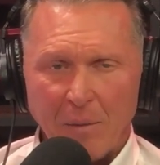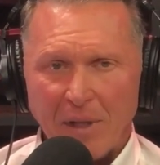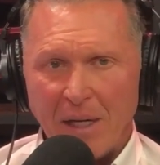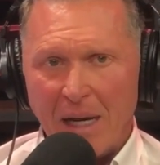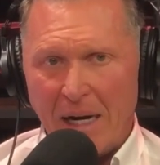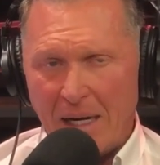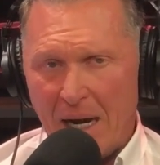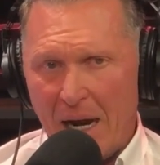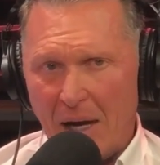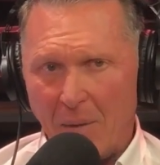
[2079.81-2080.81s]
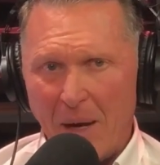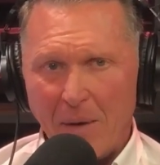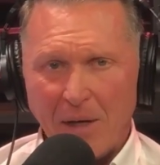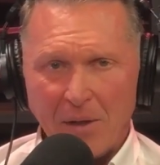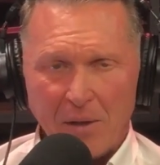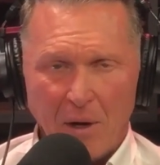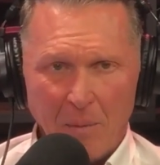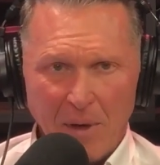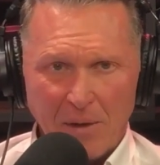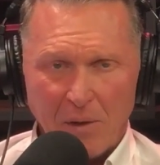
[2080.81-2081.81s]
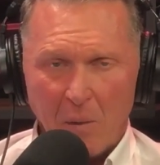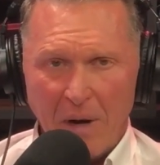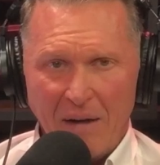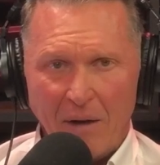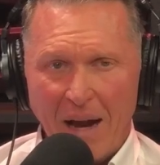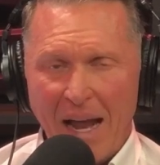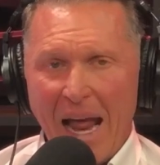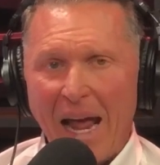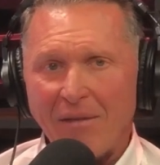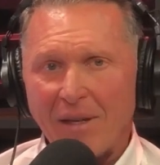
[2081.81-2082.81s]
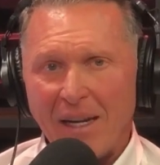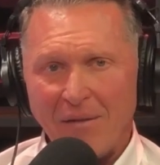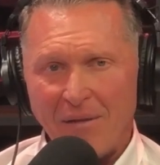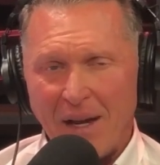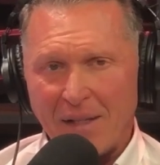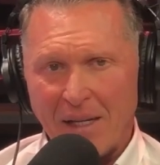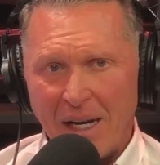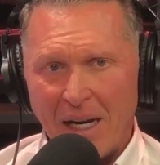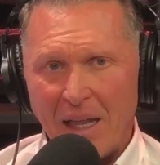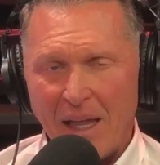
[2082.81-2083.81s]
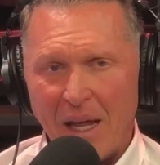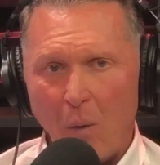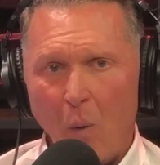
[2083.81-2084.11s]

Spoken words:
I'm a 1099, or maybe I just started a business or whatever, and I haven't invested anything?